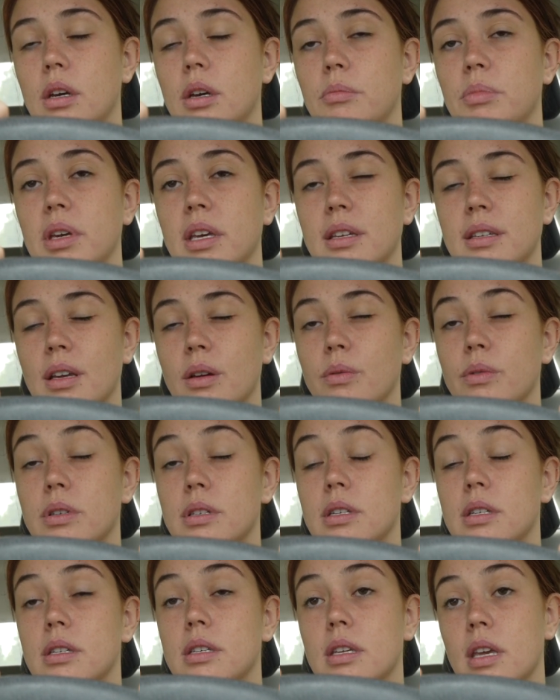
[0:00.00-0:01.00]
because I was
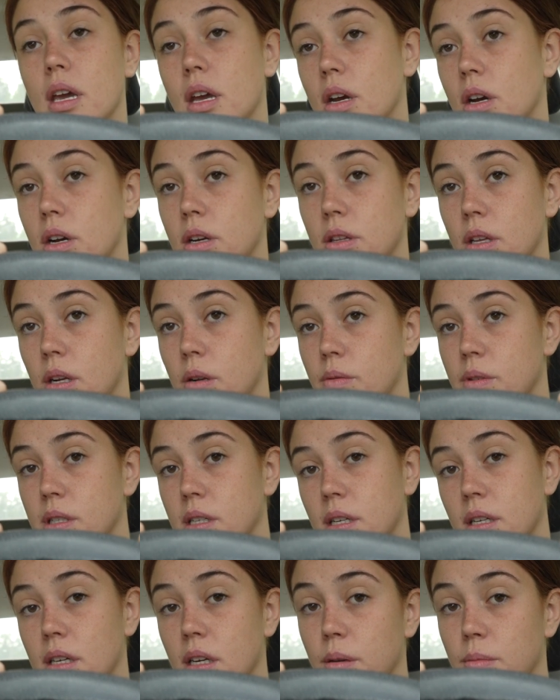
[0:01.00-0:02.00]
scared that it was
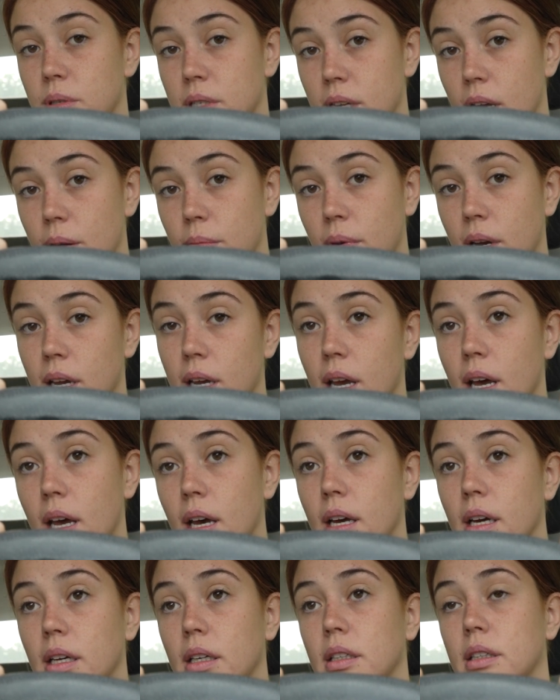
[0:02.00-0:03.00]
gonna upset my
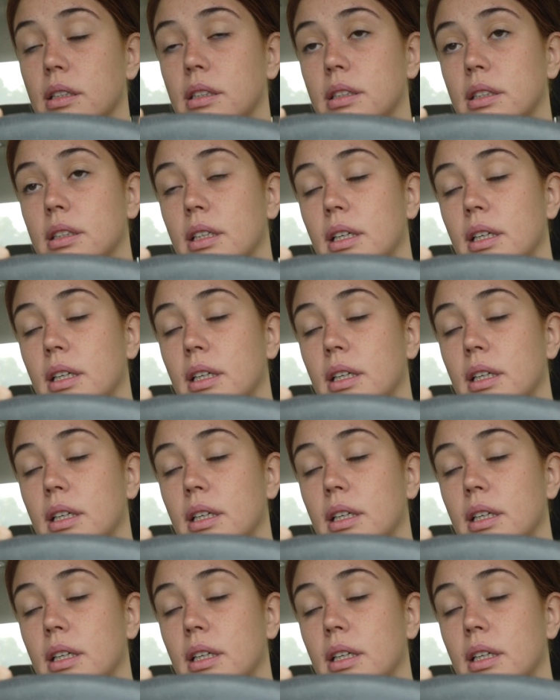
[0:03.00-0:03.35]
ex.